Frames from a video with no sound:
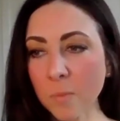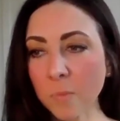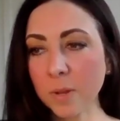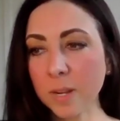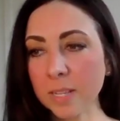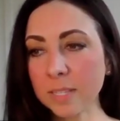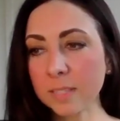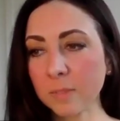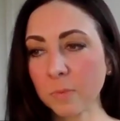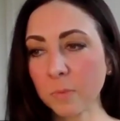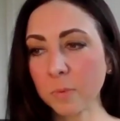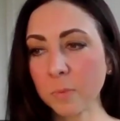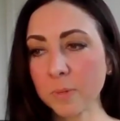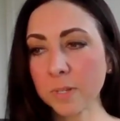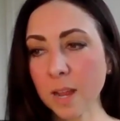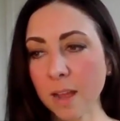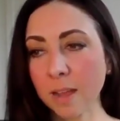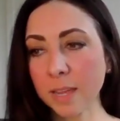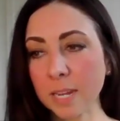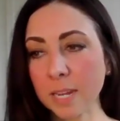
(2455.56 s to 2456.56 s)
when
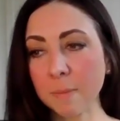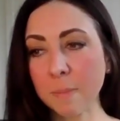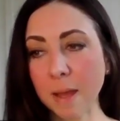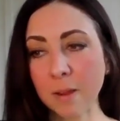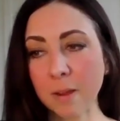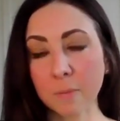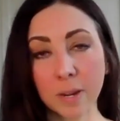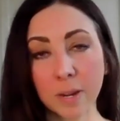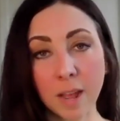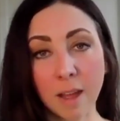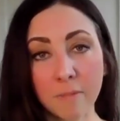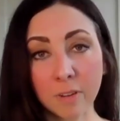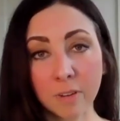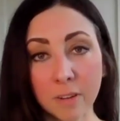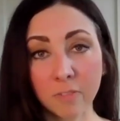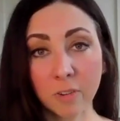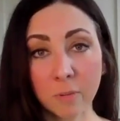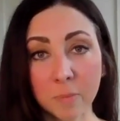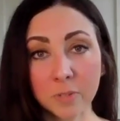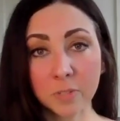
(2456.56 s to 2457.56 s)
we're talking about
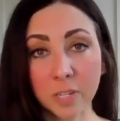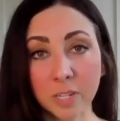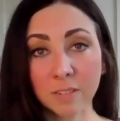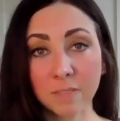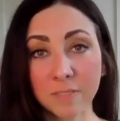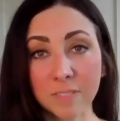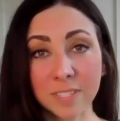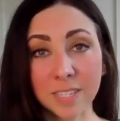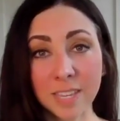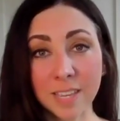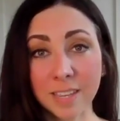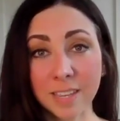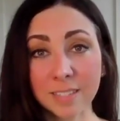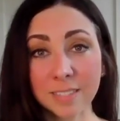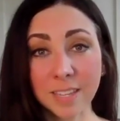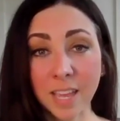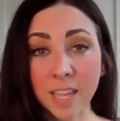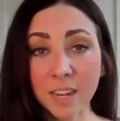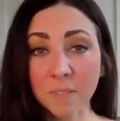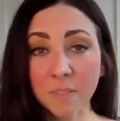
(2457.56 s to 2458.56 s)
recovering from adrenal fatigue,
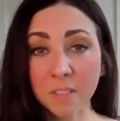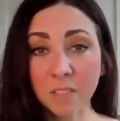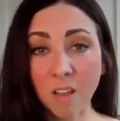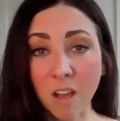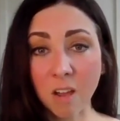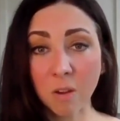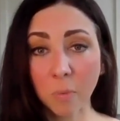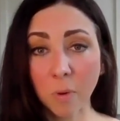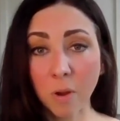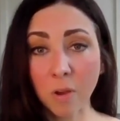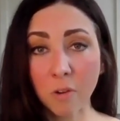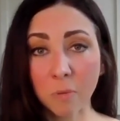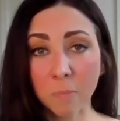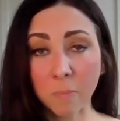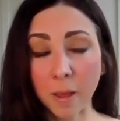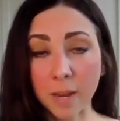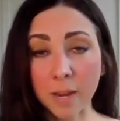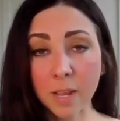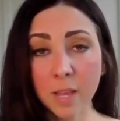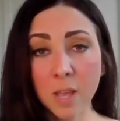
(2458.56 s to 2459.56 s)
it's kind of a long
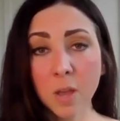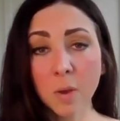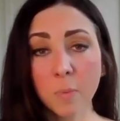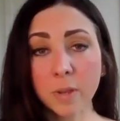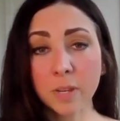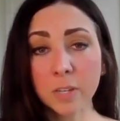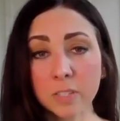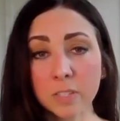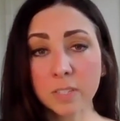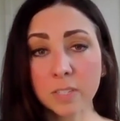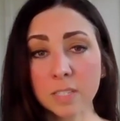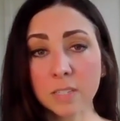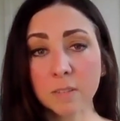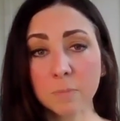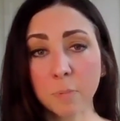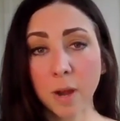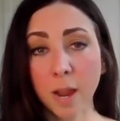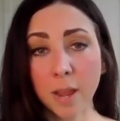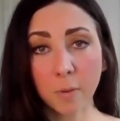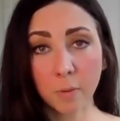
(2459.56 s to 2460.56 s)
road, but we just need
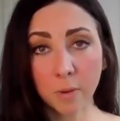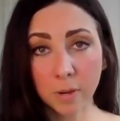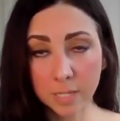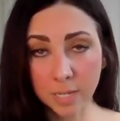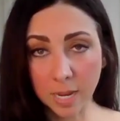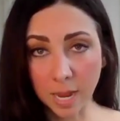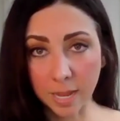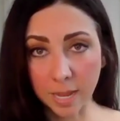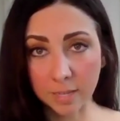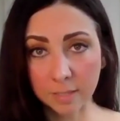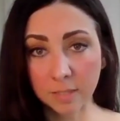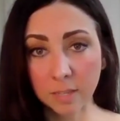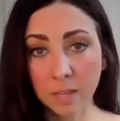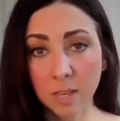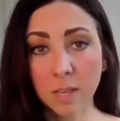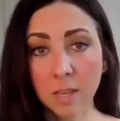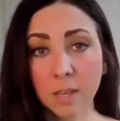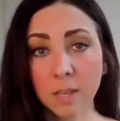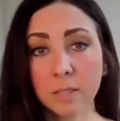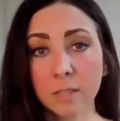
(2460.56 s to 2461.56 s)
to prioritize
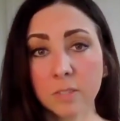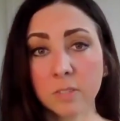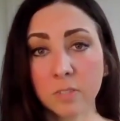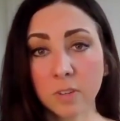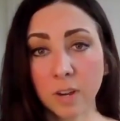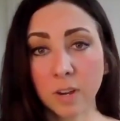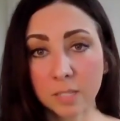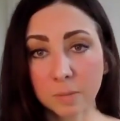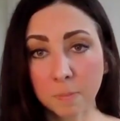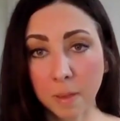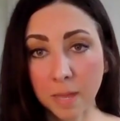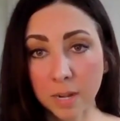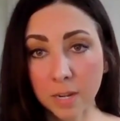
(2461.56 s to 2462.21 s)
stress